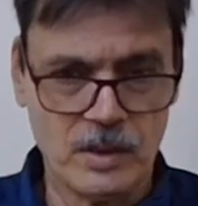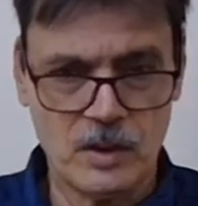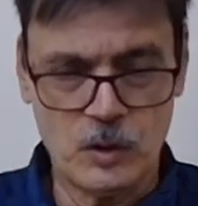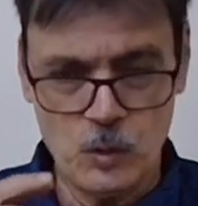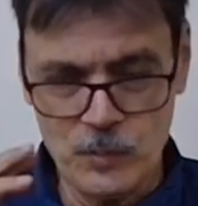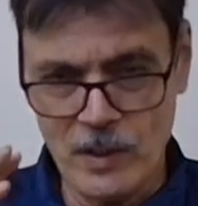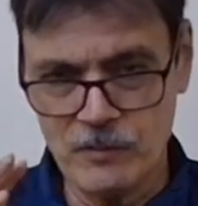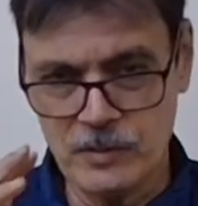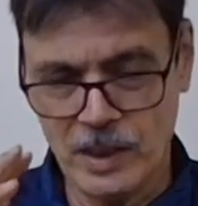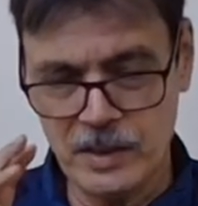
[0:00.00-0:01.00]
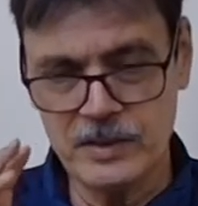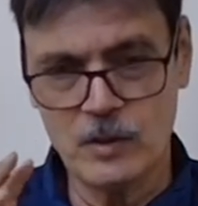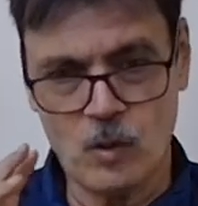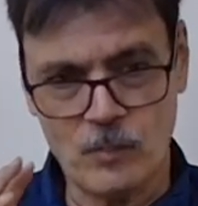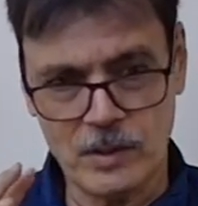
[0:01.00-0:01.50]
do we have anything
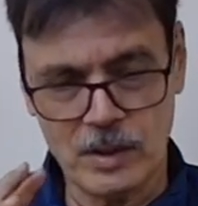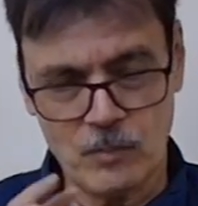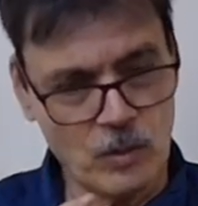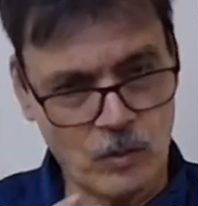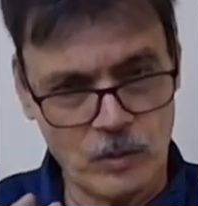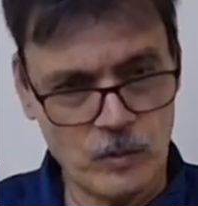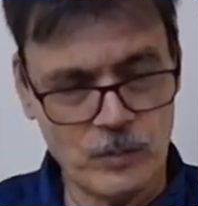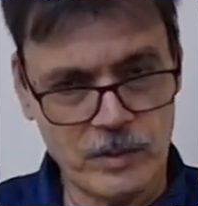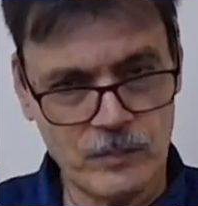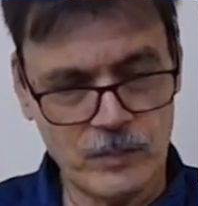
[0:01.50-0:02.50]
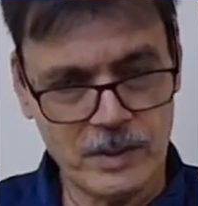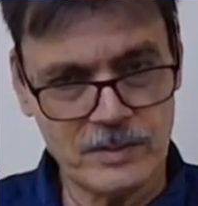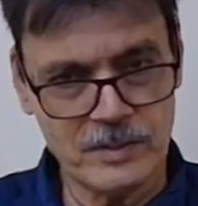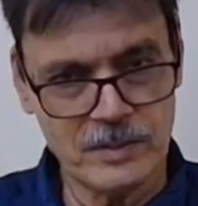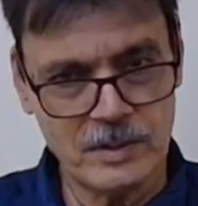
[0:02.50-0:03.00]
common among all human
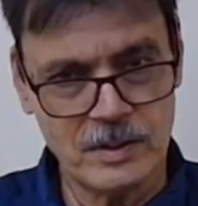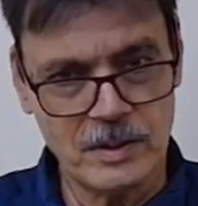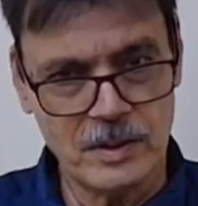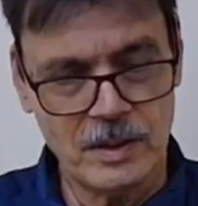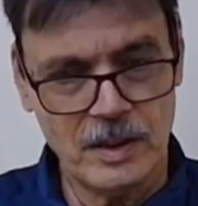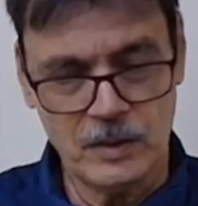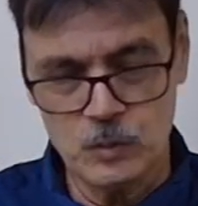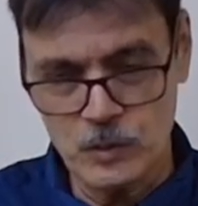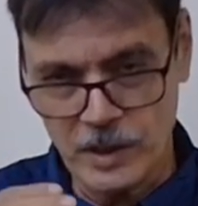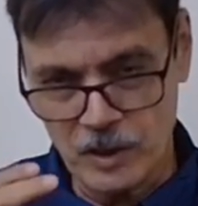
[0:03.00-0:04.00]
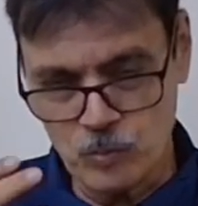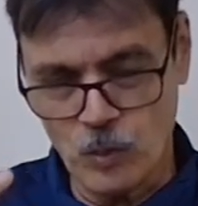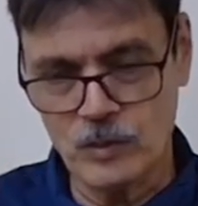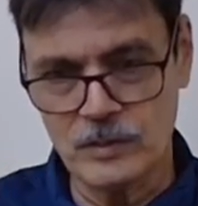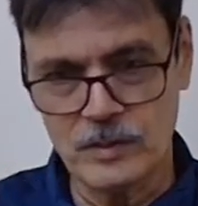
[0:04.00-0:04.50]
beings? Do they
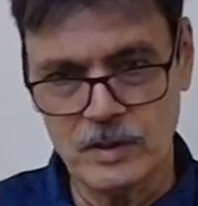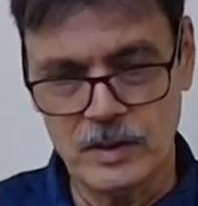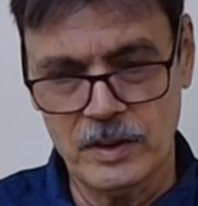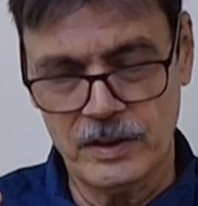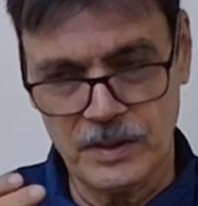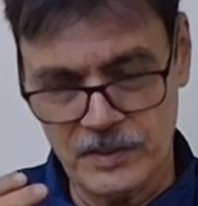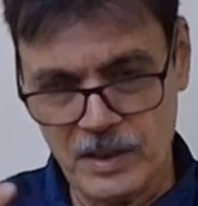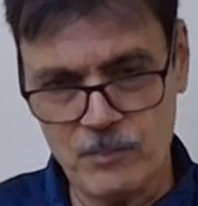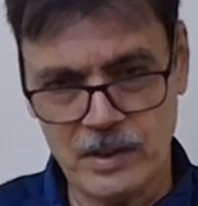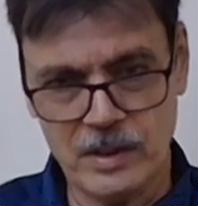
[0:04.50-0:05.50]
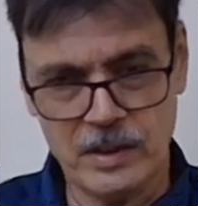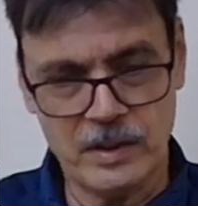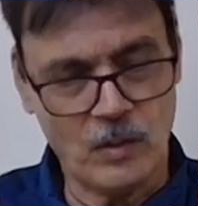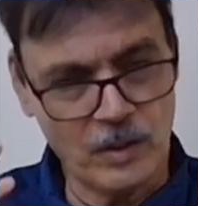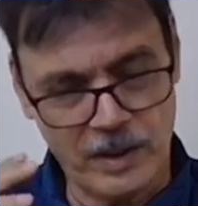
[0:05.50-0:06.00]
respond in the same manner in
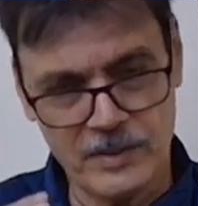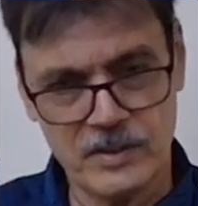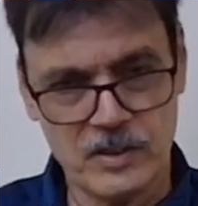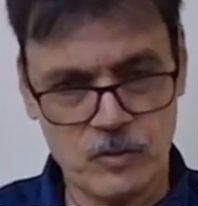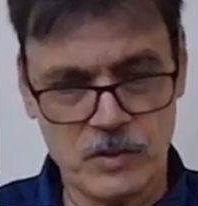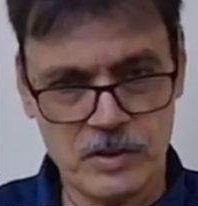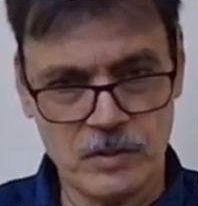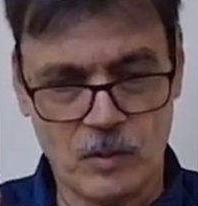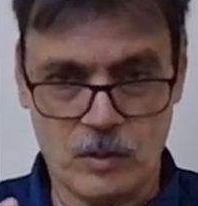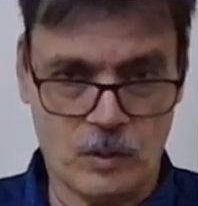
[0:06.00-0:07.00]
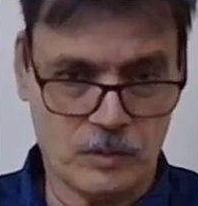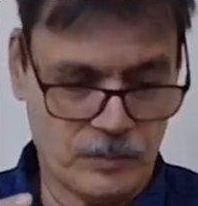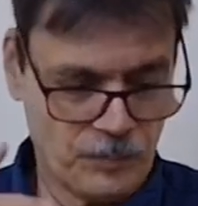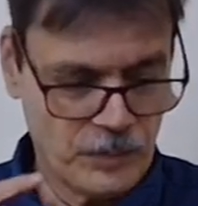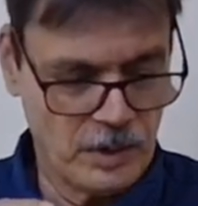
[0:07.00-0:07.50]
all crisis situation or not?
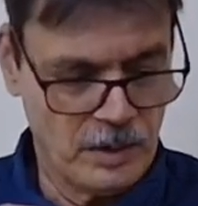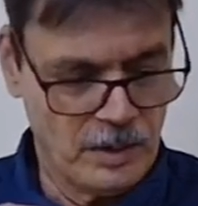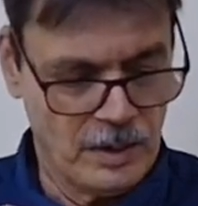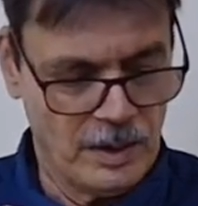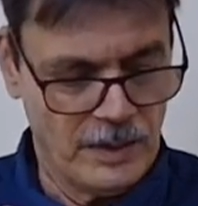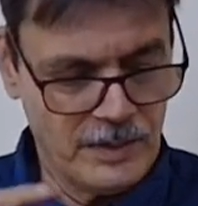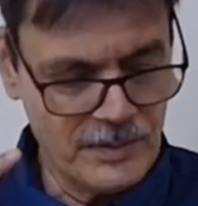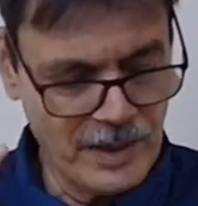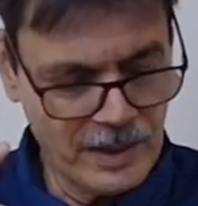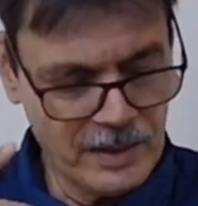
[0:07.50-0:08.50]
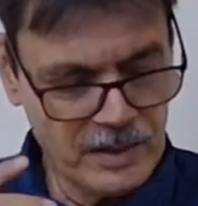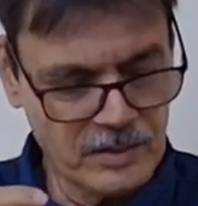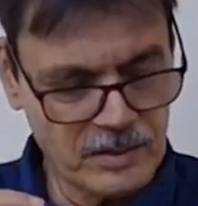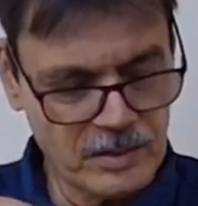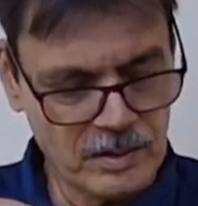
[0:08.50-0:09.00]
The second
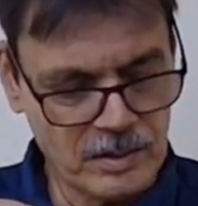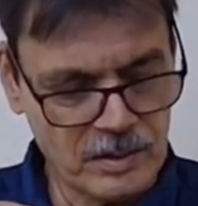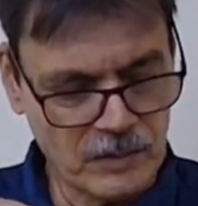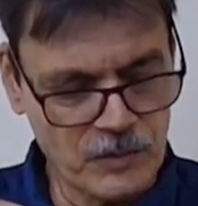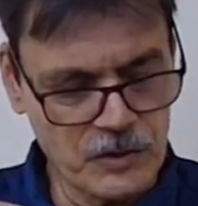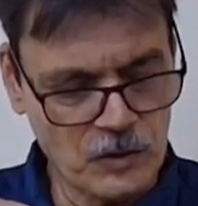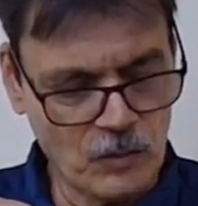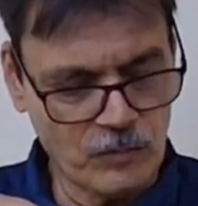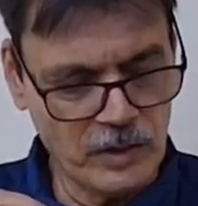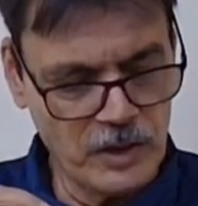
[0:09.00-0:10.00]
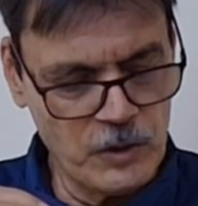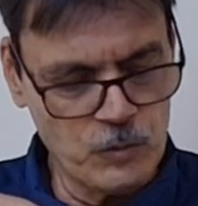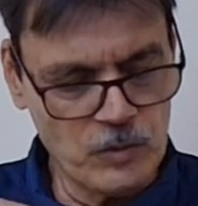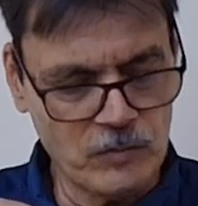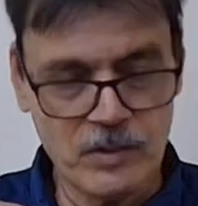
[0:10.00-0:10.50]
is the question of
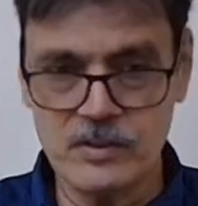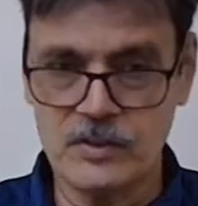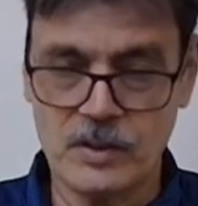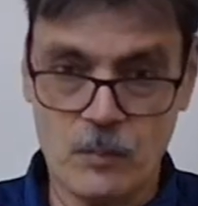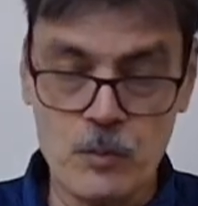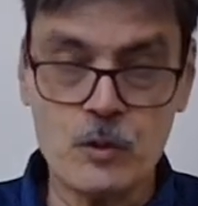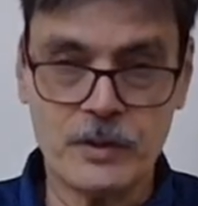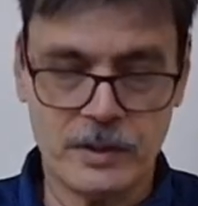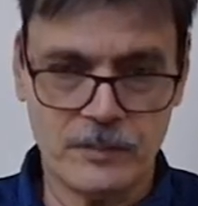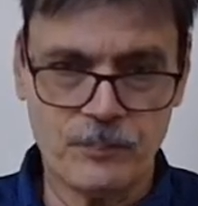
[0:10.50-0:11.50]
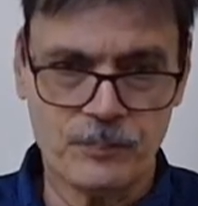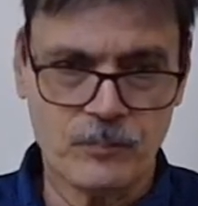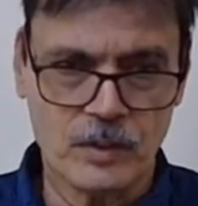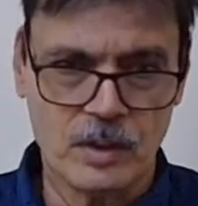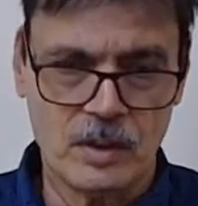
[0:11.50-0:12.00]
individual versus community.
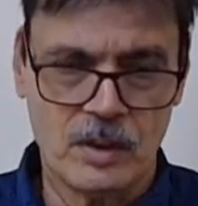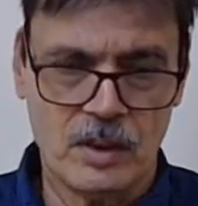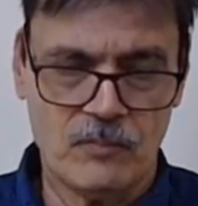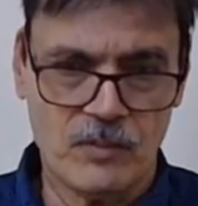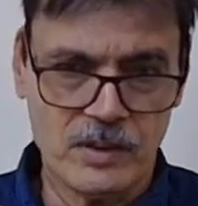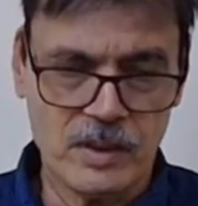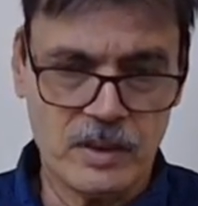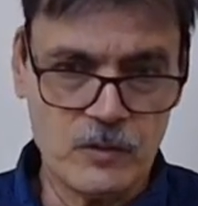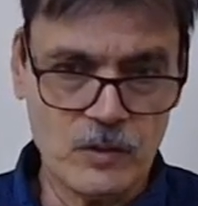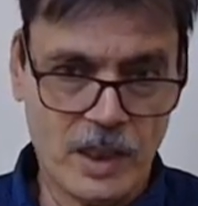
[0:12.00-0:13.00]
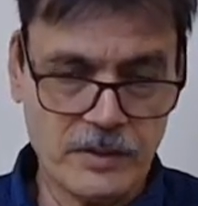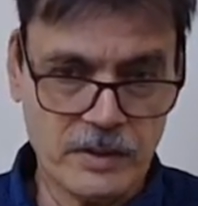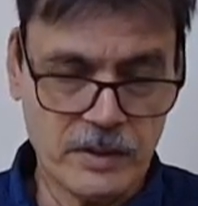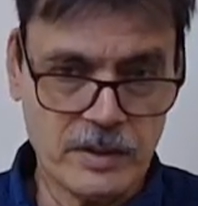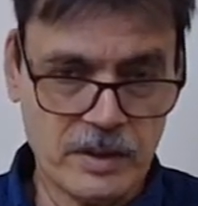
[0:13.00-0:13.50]
Whether individual
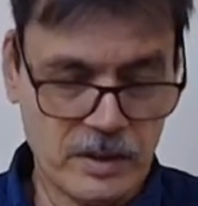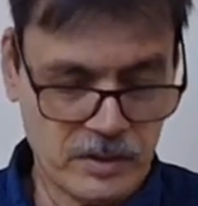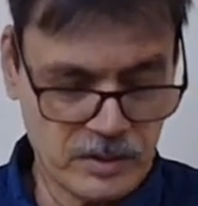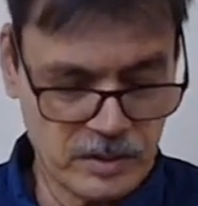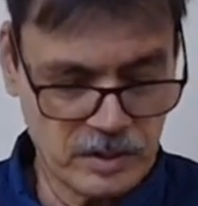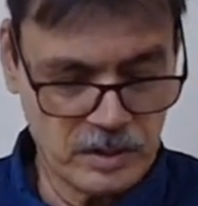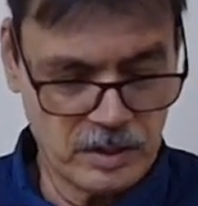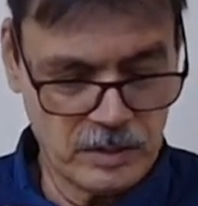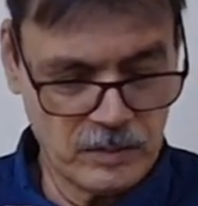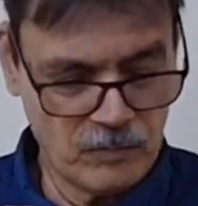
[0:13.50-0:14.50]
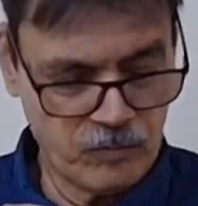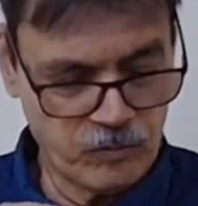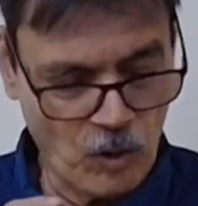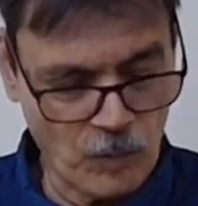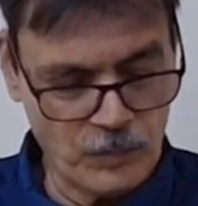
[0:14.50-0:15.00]
identity is
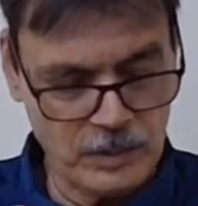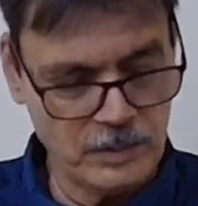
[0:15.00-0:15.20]
formed